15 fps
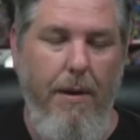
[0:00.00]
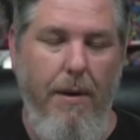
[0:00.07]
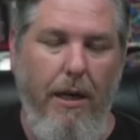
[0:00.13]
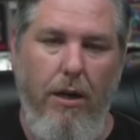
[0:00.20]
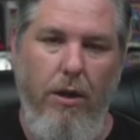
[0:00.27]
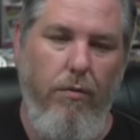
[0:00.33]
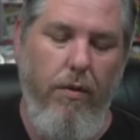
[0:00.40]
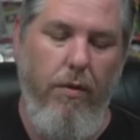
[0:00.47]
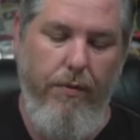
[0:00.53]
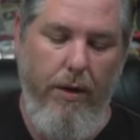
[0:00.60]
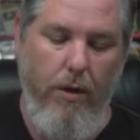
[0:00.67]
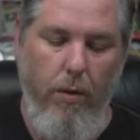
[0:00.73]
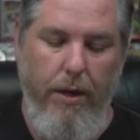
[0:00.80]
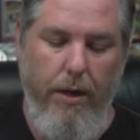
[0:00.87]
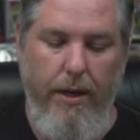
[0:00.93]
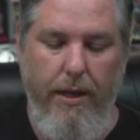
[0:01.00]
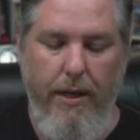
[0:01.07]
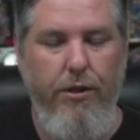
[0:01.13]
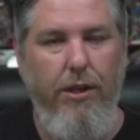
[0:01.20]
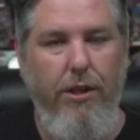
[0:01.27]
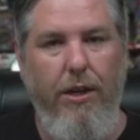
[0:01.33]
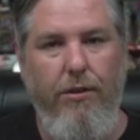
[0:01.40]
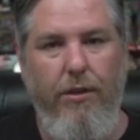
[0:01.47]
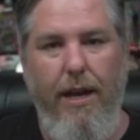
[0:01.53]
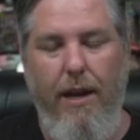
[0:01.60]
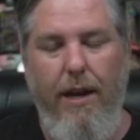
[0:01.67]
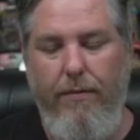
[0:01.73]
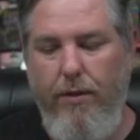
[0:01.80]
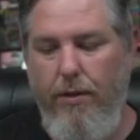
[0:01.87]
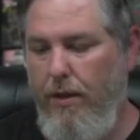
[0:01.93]
I'm not going to reveal what it is. You guys are going to
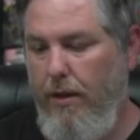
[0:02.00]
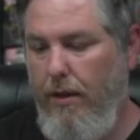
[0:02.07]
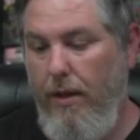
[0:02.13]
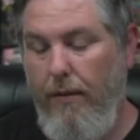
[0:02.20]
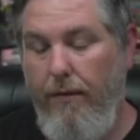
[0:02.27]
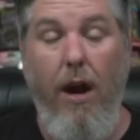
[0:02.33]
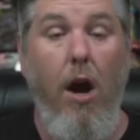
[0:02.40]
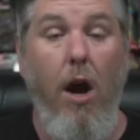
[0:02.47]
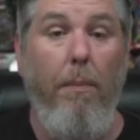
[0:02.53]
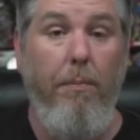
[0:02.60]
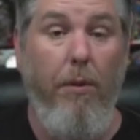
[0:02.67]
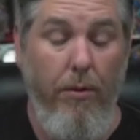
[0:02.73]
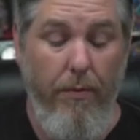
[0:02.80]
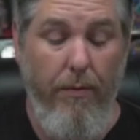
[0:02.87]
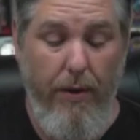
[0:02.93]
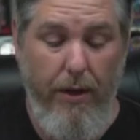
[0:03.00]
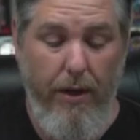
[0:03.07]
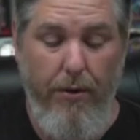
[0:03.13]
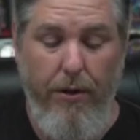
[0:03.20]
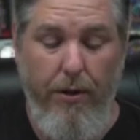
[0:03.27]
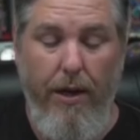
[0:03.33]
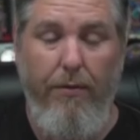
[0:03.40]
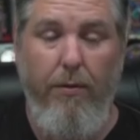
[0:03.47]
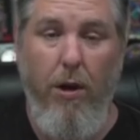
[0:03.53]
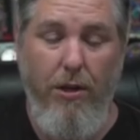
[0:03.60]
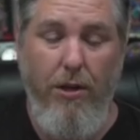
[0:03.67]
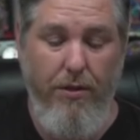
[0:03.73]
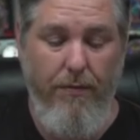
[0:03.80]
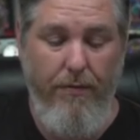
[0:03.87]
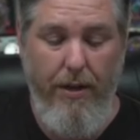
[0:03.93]
have to, if I upload the video, you're going to have to
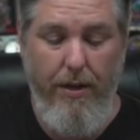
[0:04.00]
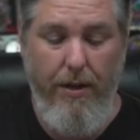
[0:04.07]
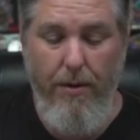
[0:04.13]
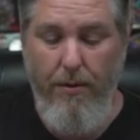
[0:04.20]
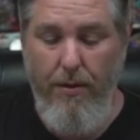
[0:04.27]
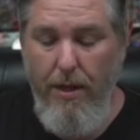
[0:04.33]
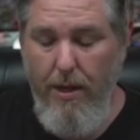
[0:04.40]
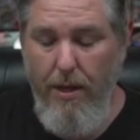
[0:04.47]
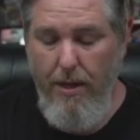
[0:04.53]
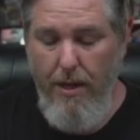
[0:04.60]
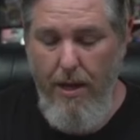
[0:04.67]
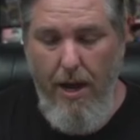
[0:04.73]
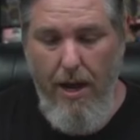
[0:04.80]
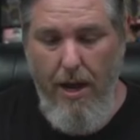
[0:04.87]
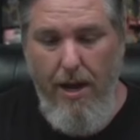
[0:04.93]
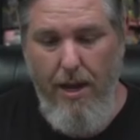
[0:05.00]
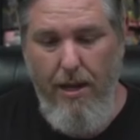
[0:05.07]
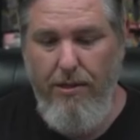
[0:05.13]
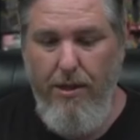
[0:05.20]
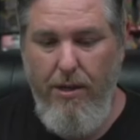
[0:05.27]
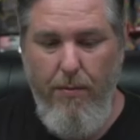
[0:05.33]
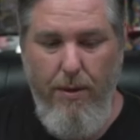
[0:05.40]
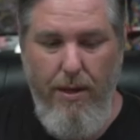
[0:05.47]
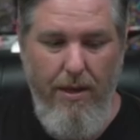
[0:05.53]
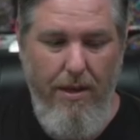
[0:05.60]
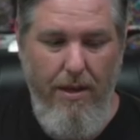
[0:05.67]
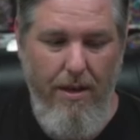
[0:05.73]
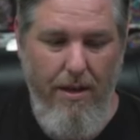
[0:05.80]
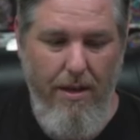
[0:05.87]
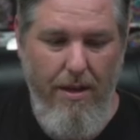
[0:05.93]
watch the video. Let's go
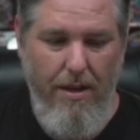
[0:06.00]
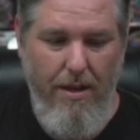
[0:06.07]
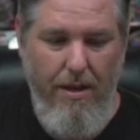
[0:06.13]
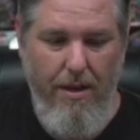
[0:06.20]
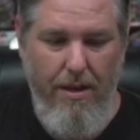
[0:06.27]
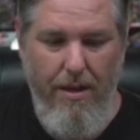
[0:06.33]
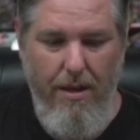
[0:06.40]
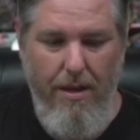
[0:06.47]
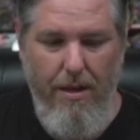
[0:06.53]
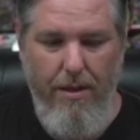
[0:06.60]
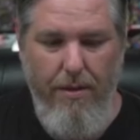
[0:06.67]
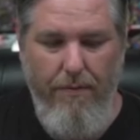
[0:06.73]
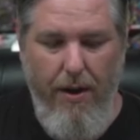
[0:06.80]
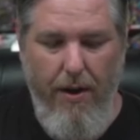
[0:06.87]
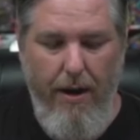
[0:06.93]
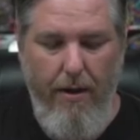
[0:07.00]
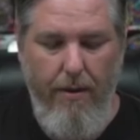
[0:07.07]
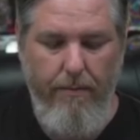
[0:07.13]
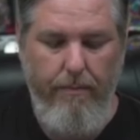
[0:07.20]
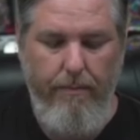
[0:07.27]
with fire.